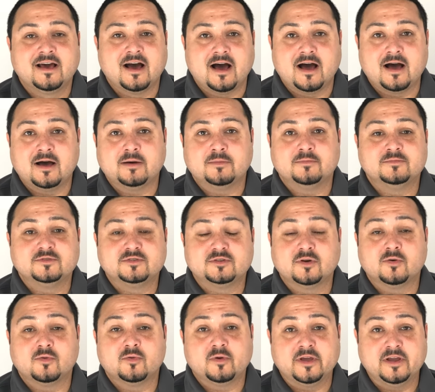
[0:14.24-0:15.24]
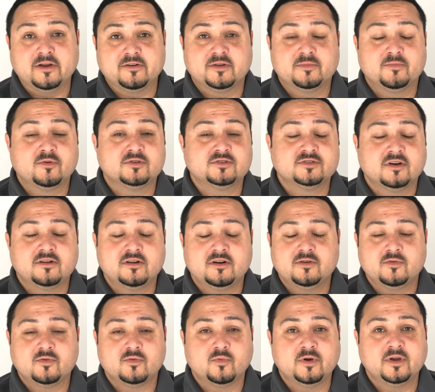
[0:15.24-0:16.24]
Uh, so here at DeBoer's
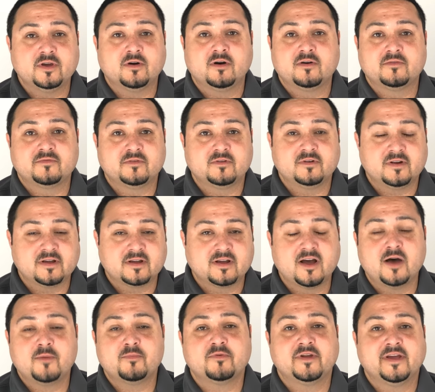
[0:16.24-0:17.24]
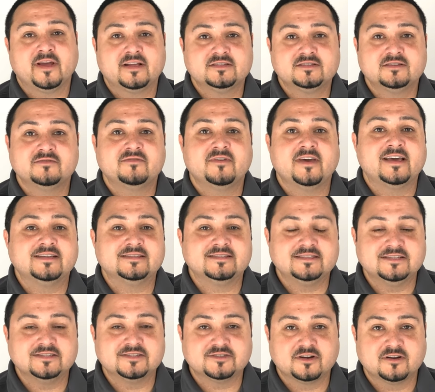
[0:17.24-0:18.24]
Auto, we offer comprehensive
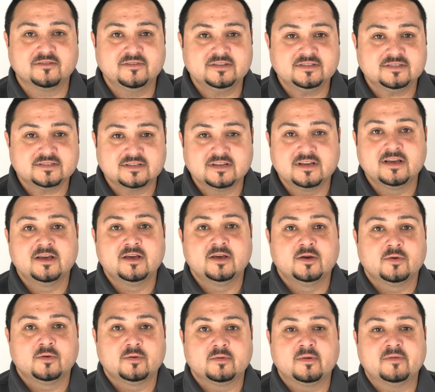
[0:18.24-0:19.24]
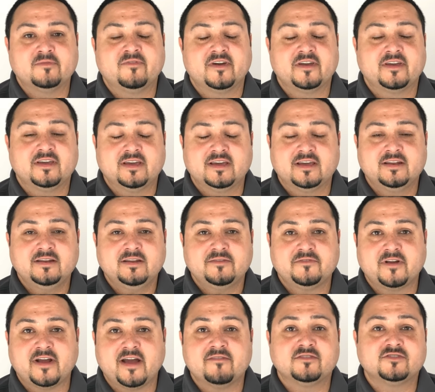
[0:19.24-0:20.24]
AC service. We invite you in
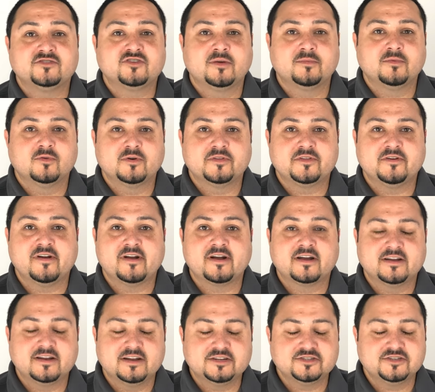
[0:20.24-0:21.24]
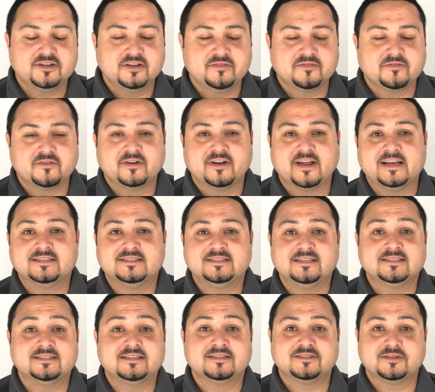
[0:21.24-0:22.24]
if you're having trouble with your air conditioning for an
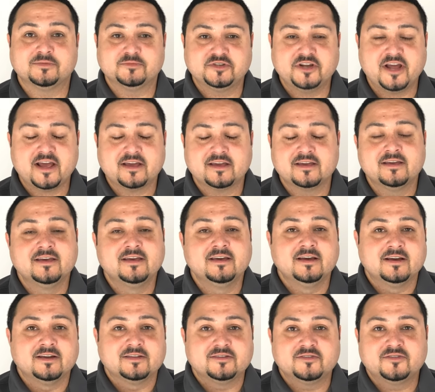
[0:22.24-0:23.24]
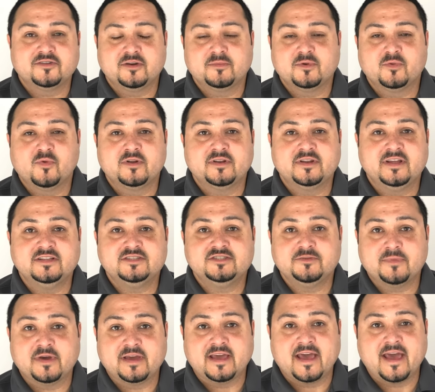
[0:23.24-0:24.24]
AC system check, determine what needs
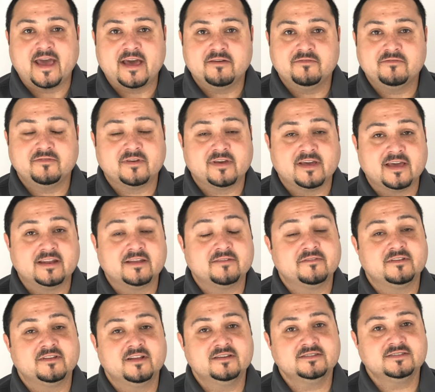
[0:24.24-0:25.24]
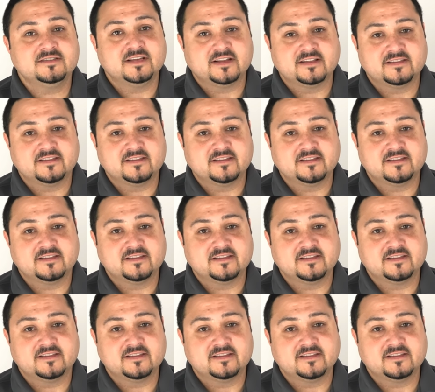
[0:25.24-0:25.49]
you may have, and if it does need